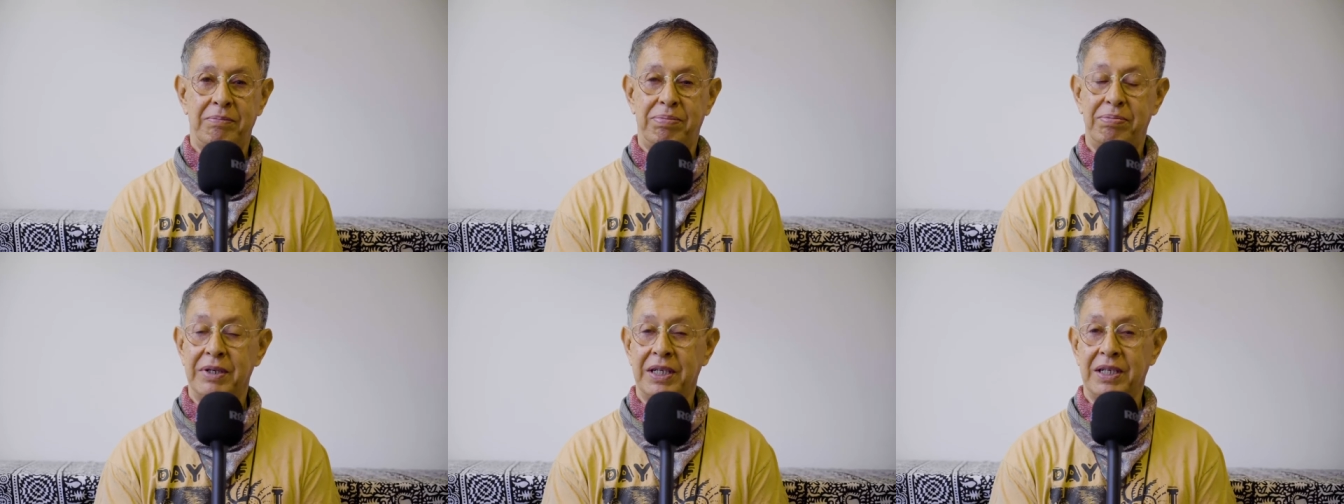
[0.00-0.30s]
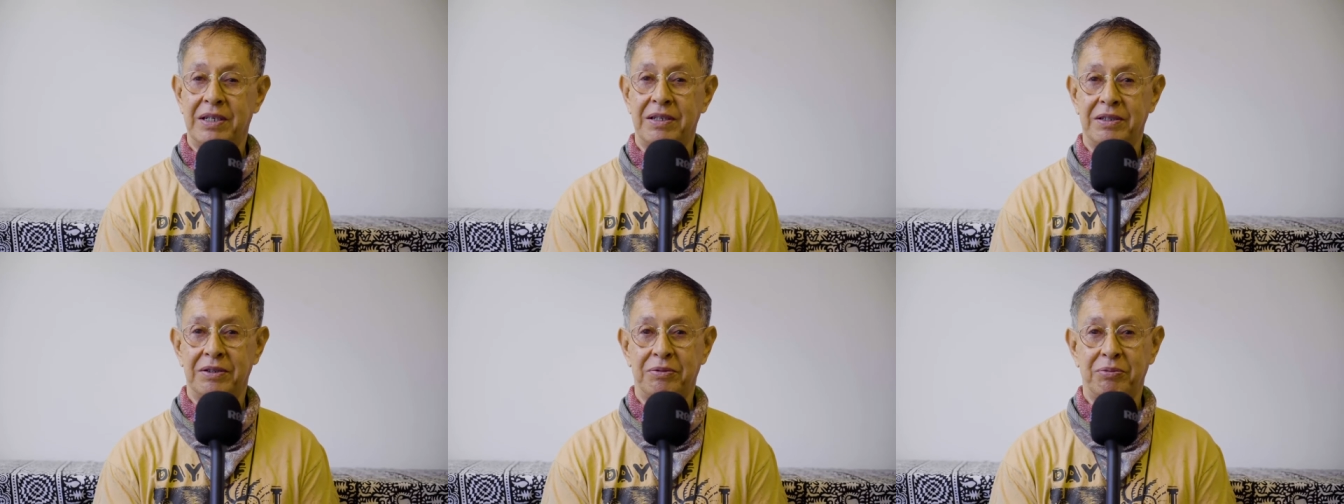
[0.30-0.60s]

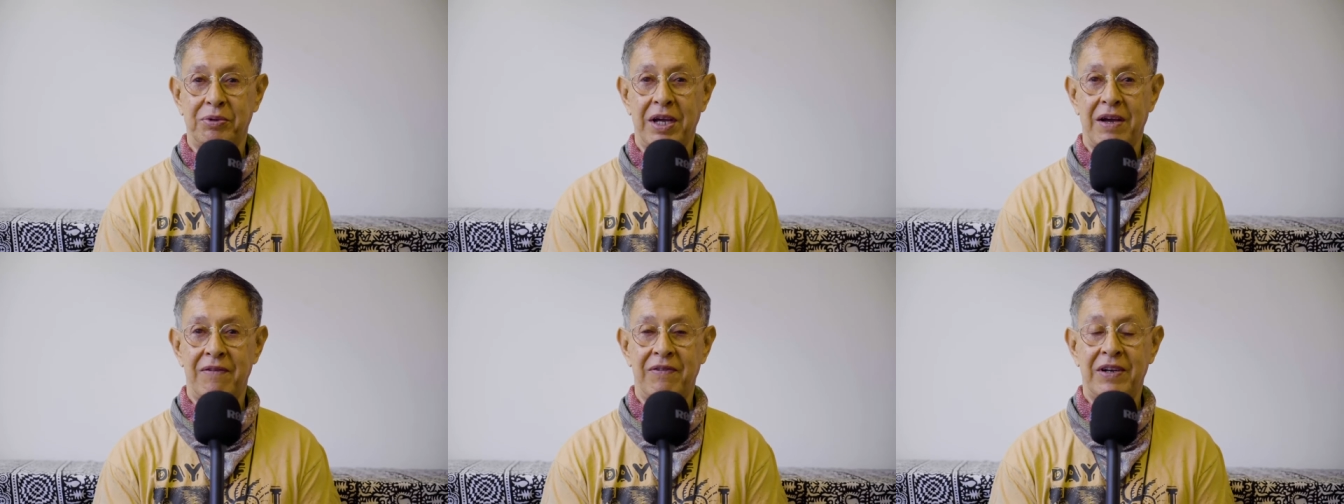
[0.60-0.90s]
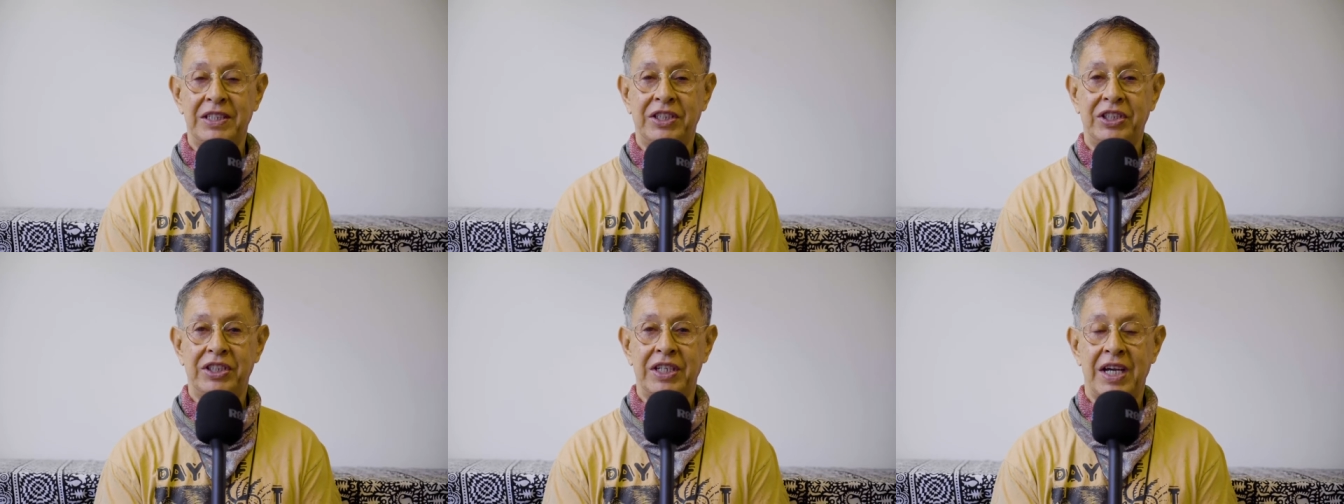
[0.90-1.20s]
because we have
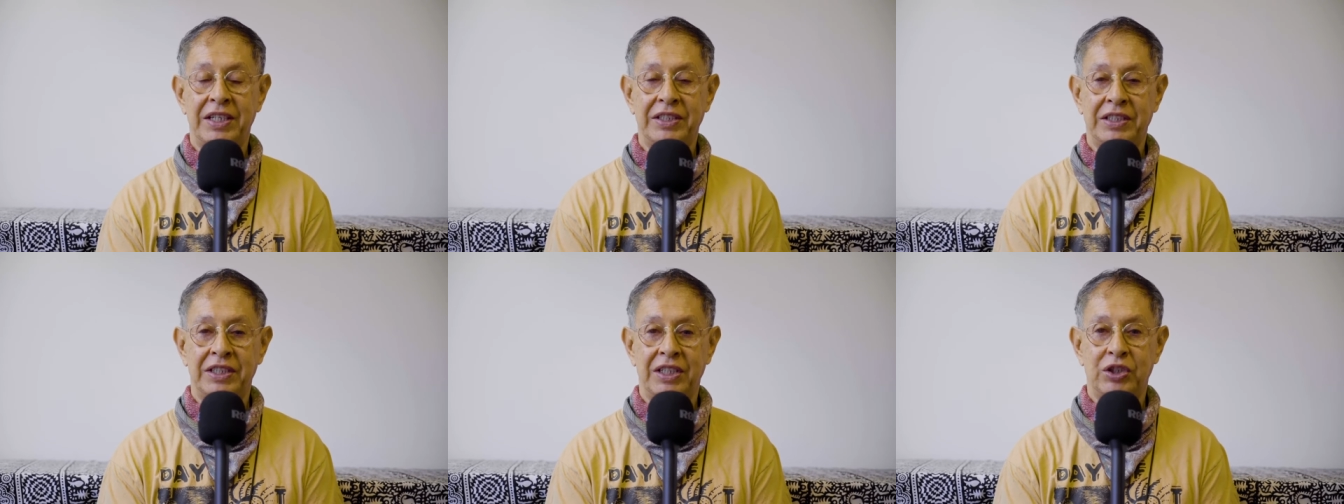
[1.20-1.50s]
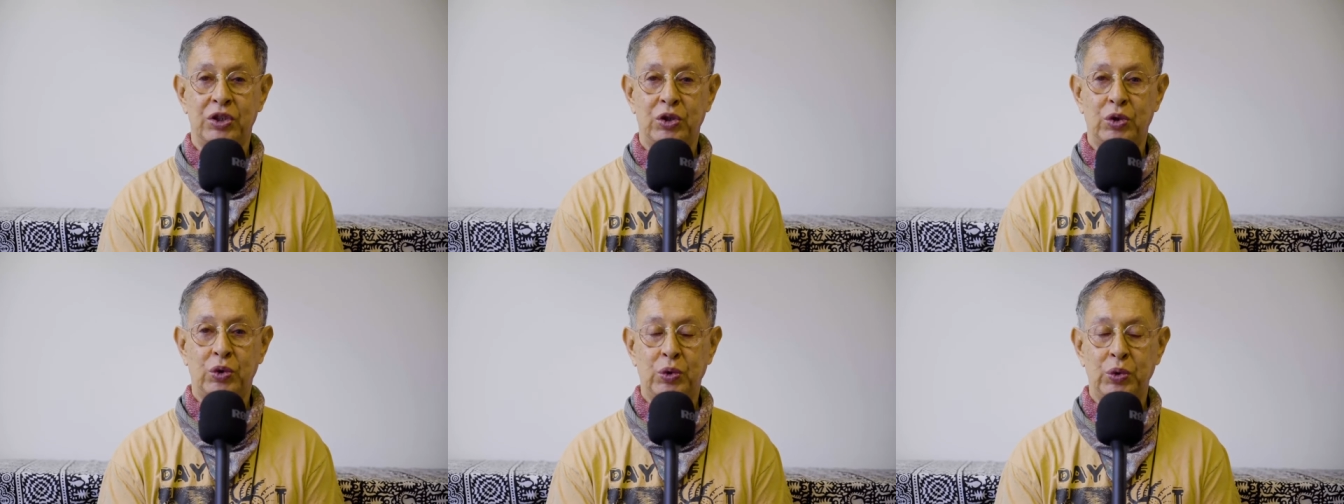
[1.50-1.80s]
less
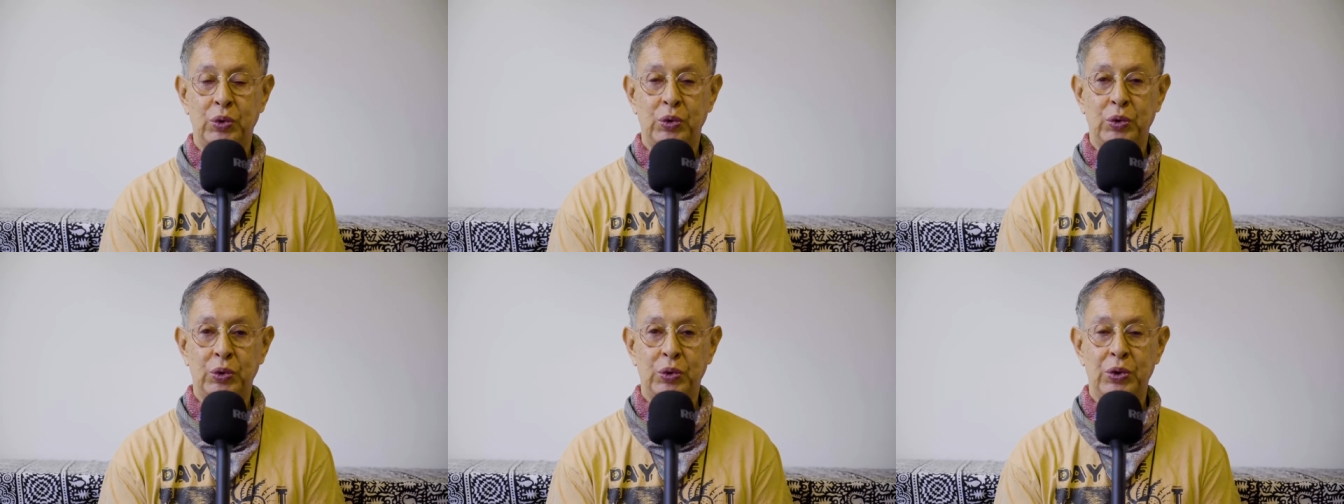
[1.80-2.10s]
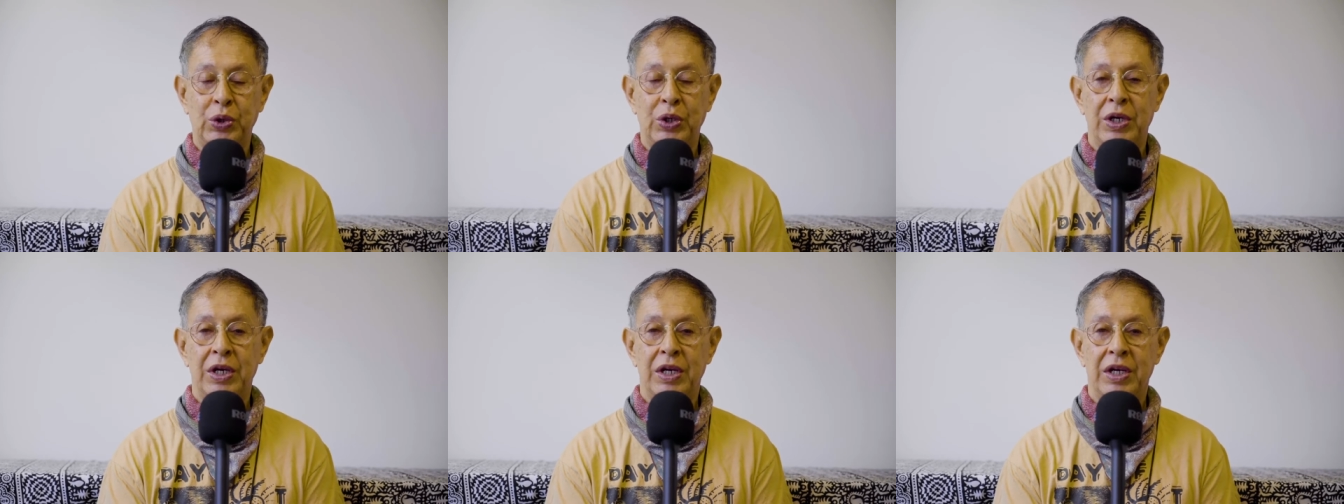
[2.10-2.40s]
chances to
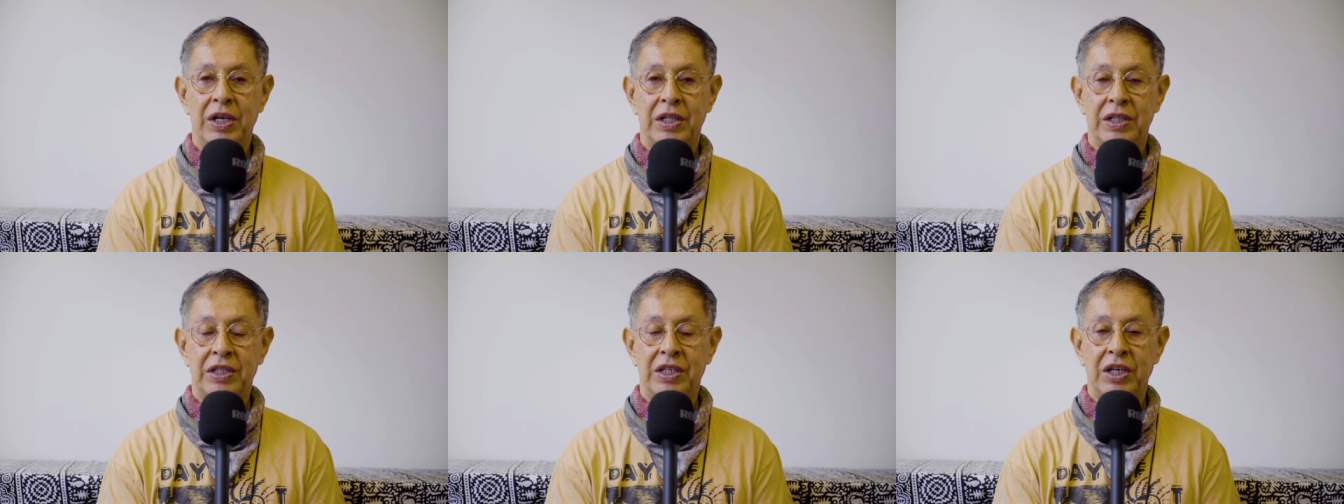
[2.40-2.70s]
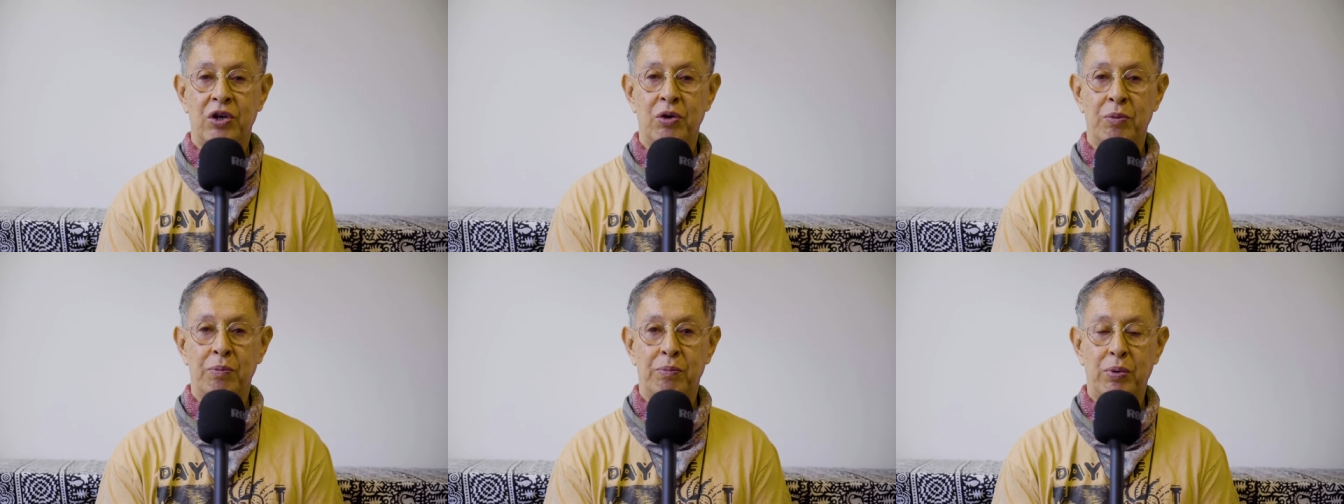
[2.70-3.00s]

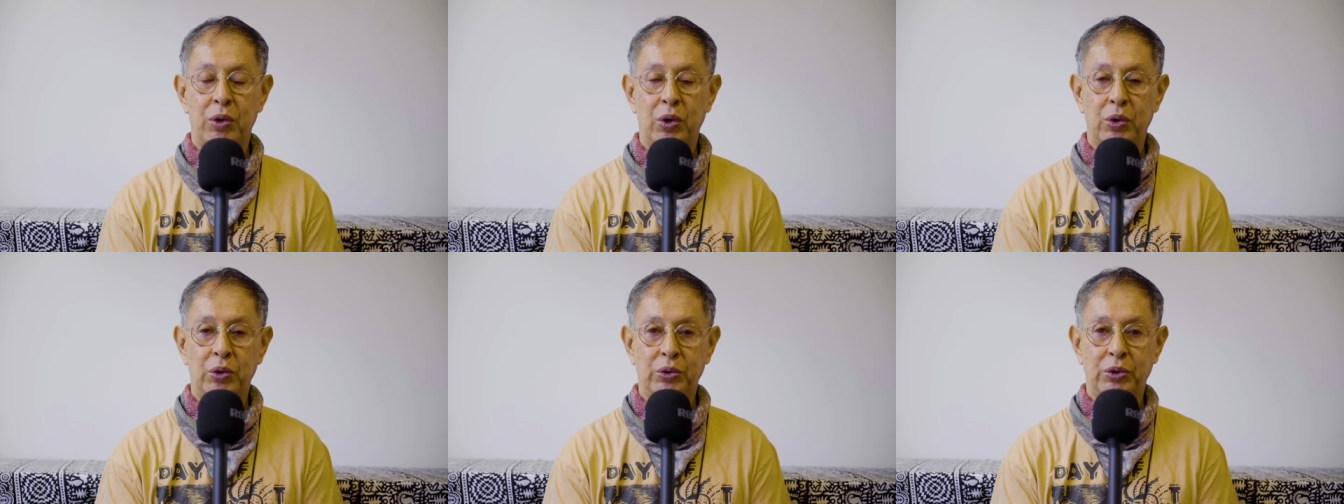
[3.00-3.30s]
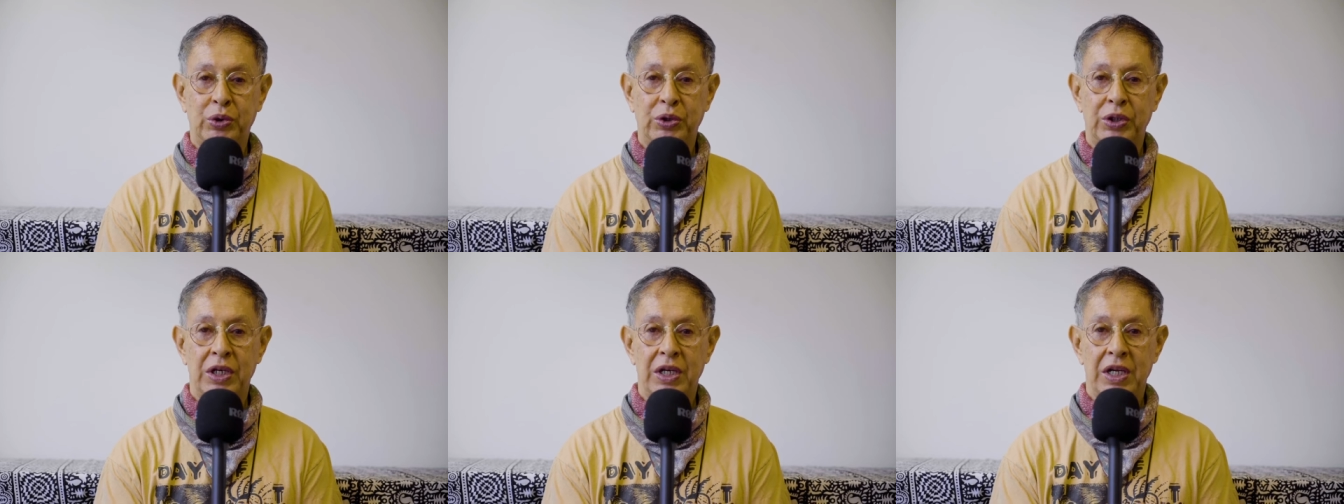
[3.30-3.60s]

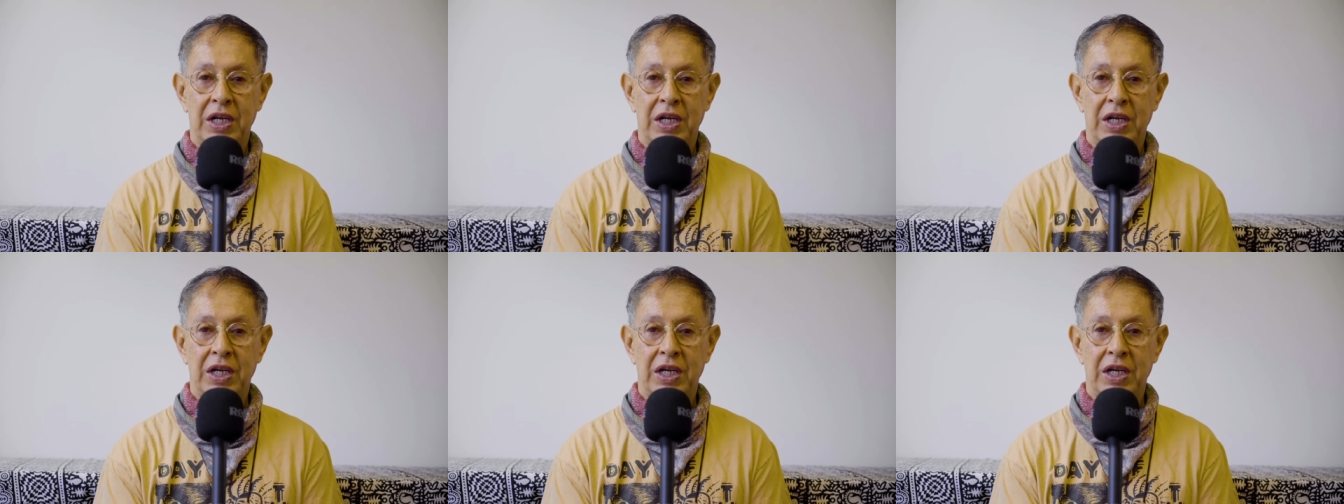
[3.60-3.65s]
decompose.